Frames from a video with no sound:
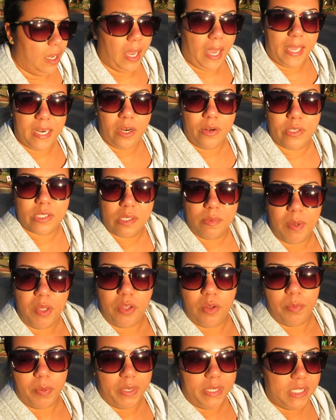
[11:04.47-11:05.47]
I know in some
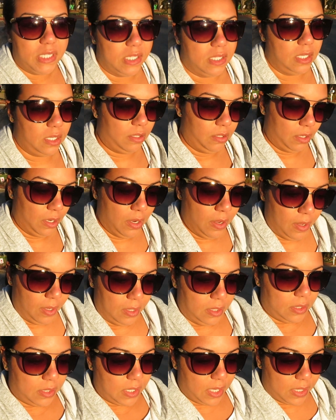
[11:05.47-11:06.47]
other places it
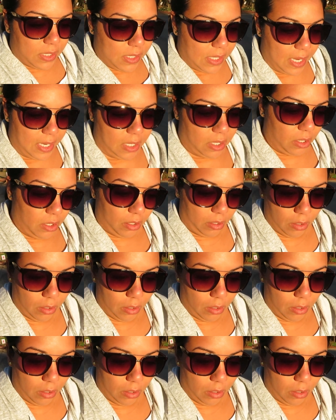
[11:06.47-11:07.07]
sets like